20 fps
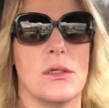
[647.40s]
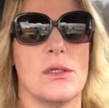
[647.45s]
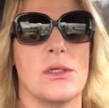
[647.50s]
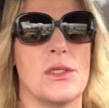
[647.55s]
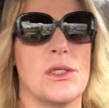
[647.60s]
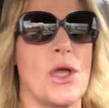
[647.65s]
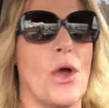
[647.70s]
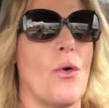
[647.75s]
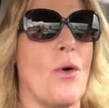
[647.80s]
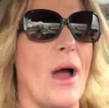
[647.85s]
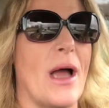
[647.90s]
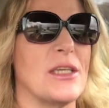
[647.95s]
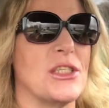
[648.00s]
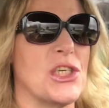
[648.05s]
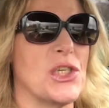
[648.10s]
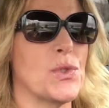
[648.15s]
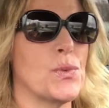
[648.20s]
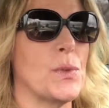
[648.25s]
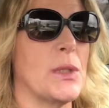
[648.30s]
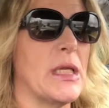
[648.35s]
So I
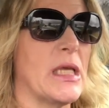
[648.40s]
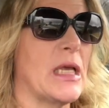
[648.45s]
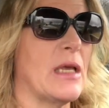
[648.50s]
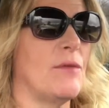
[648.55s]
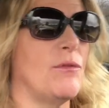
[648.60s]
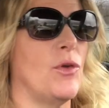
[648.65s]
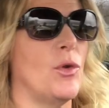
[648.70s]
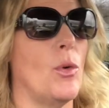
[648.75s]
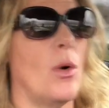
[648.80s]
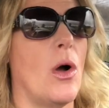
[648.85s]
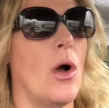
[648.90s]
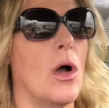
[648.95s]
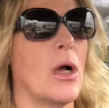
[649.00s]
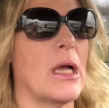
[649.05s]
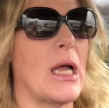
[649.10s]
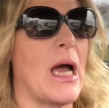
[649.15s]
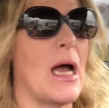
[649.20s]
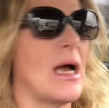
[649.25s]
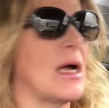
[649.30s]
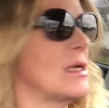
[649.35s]
just want to give you all
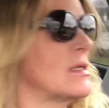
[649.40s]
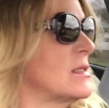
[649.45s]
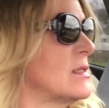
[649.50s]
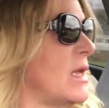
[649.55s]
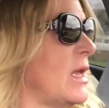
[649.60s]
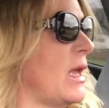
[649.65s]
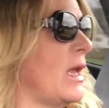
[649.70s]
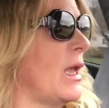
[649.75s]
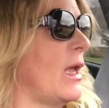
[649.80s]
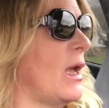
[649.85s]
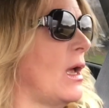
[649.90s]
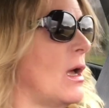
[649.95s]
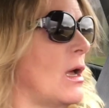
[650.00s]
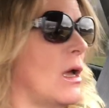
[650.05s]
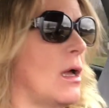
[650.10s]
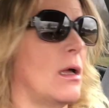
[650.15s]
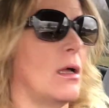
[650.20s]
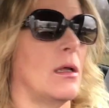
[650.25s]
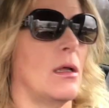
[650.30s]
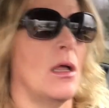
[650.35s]
guys
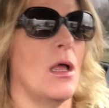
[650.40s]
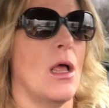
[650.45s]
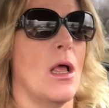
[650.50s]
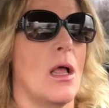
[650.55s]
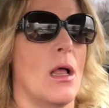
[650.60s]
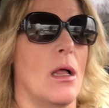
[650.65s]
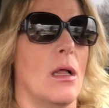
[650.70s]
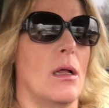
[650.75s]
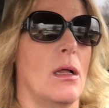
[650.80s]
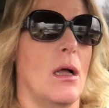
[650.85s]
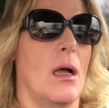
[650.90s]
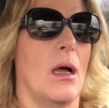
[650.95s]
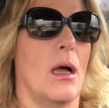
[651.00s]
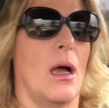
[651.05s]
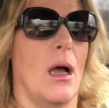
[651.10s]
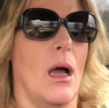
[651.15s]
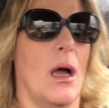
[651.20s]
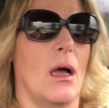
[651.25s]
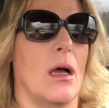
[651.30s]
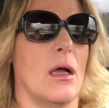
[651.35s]
a
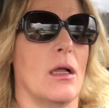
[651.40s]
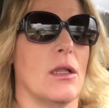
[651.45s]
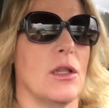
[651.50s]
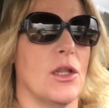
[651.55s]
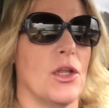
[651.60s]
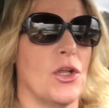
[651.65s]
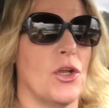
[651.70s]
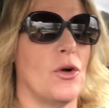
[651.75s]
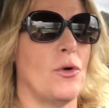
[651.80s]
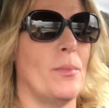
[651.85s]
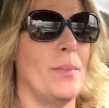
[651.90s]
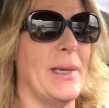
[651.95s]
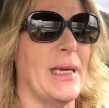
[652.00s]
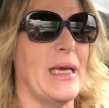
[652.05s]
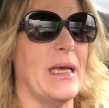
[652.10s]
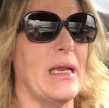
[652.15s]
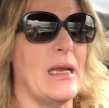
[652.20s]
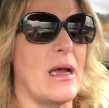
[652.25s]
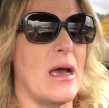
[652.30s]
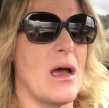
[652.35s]
little
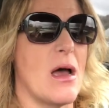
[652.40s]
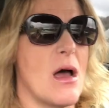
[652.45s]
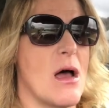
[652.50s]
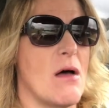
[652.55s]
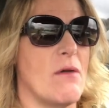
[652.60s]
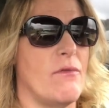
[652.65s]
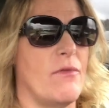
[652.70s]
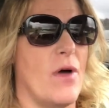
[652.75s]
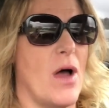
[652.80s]
bit of